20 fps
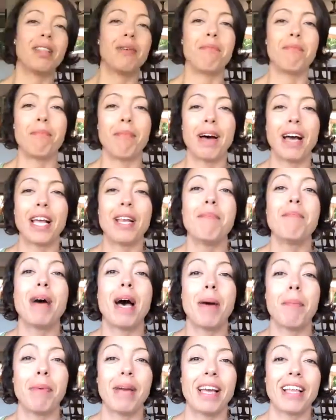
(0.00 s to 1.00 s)
mind
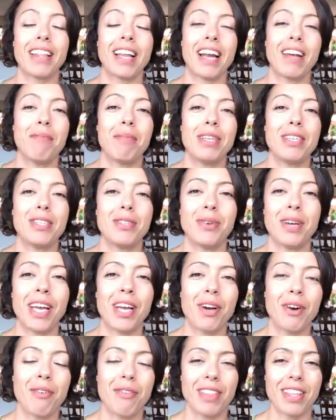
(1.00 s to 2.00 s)
mapping that I've been
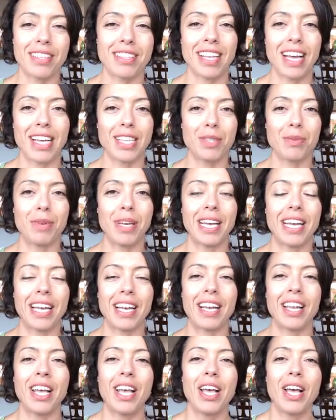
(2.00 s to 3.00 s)
doing over this last week
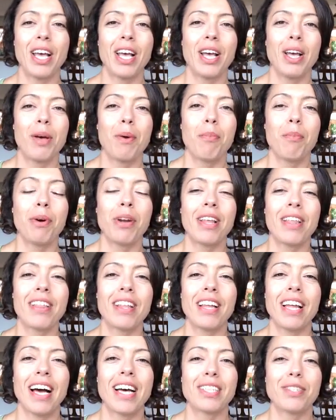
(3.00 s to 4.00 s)
and putting
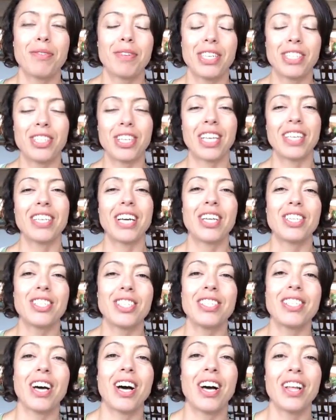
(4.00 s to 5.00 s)
the last finishing
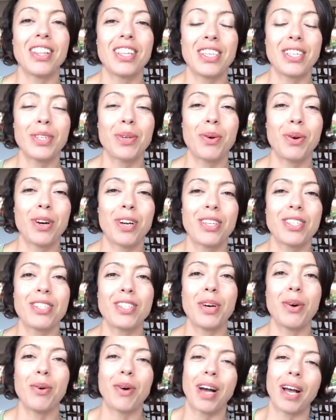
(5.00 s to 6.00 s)
touches on this course.
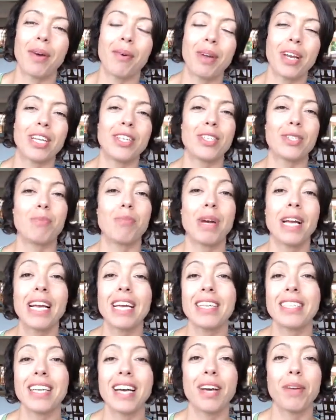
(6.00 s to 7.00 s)
So I want to just break
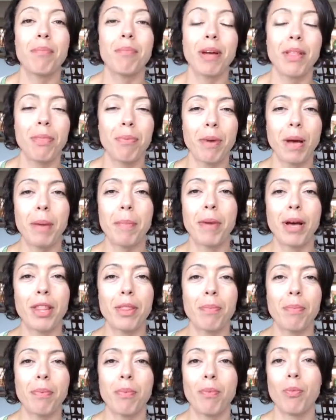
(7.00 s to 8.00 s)
it down month by
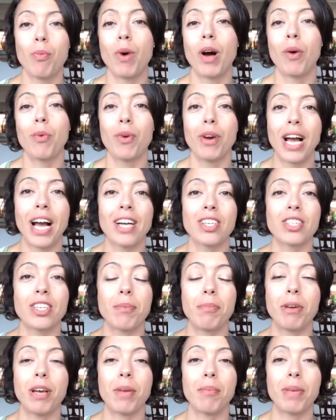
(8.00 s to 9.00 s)
month, what we're actually
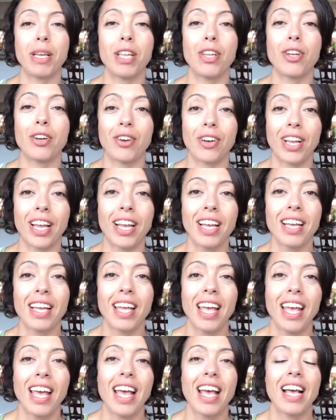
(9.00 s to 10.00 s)
going to be learning,
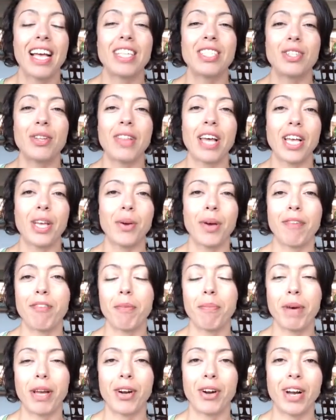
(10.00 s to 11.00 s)
and so that you have a
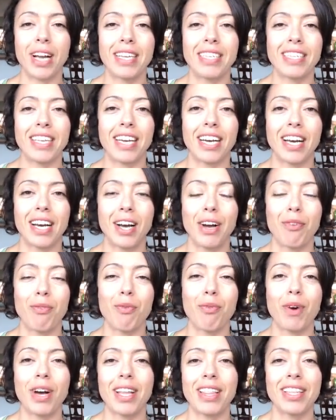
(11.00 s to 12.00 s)
better idea
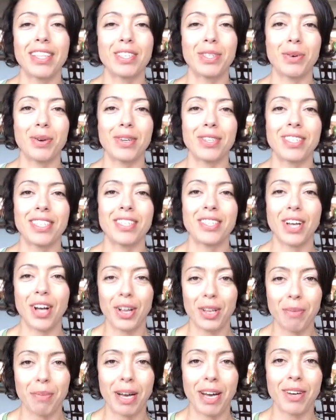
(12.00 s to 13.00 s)
of what this course is
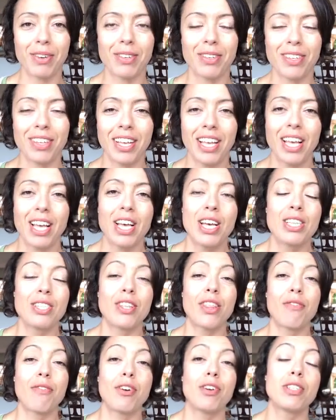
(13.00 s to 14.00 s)
all about.
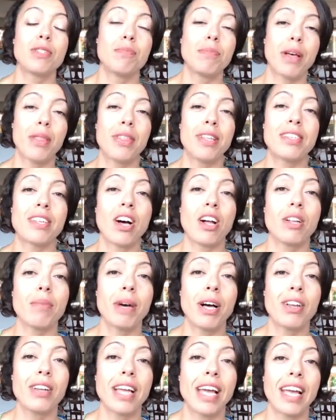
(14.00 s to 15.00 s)
So the first month is all
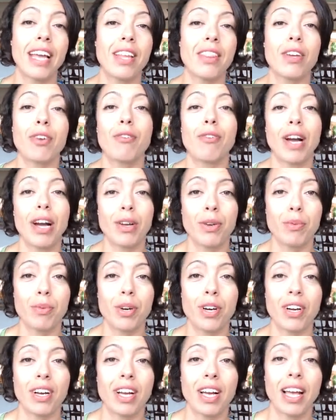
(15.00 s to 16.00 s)
about laying the
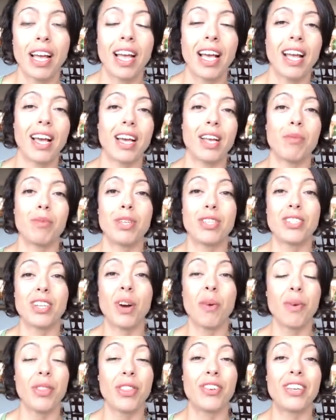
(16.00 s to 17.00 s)
groundwork, and we
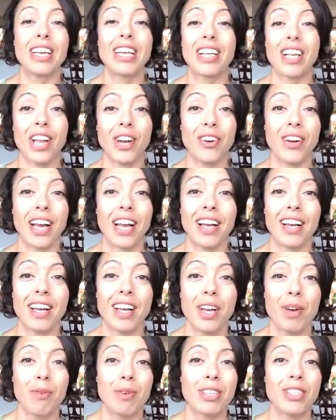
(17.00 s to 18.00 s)
start with decluttering.
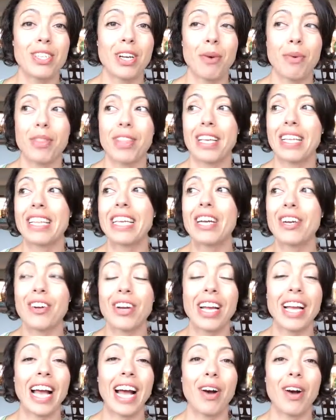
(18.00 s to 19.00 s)
We start with
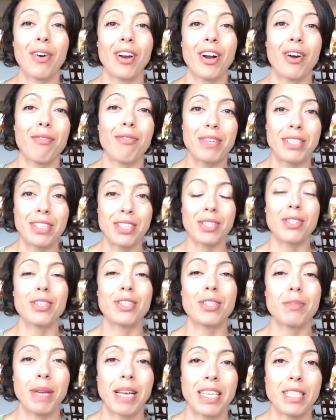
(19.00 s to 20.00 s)
clearing out our physical
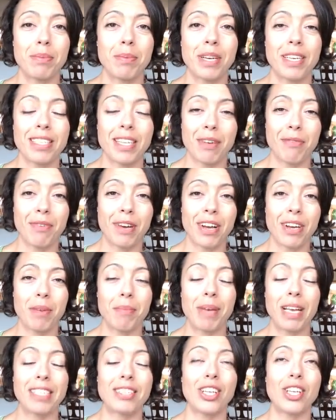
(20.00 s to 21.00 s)
space because I found it
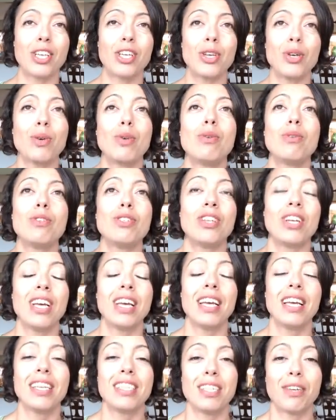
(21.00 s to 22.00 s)
makes a huge
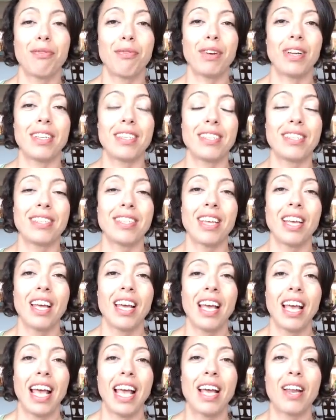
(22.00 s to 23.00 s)
difference,
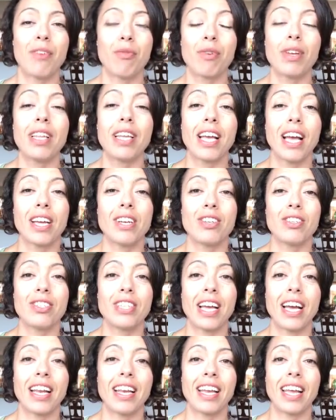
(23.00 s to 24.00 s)
and really
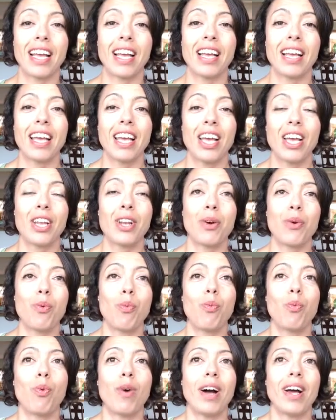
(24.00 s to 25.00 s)
understanding
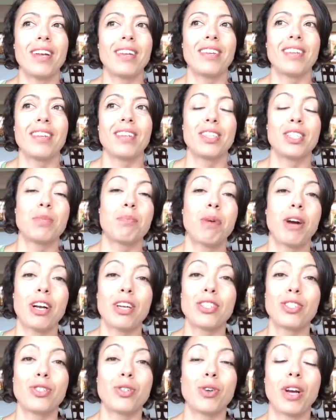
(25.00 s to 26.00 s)
what
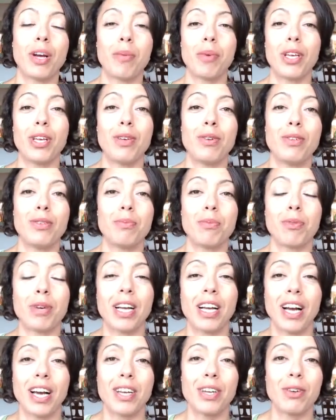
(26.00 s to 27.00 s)
sparks joy. We use Marie
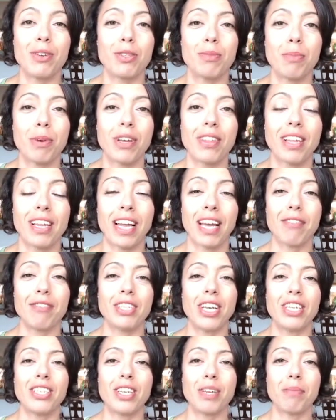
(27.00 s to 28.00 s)
Kondo's book, The
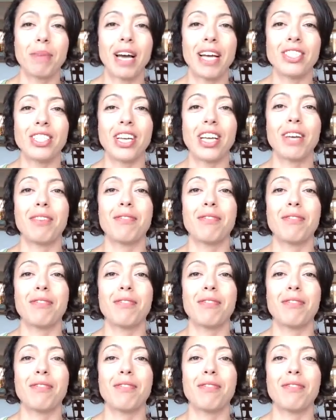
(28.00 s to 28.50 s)
Life-Changing Magic of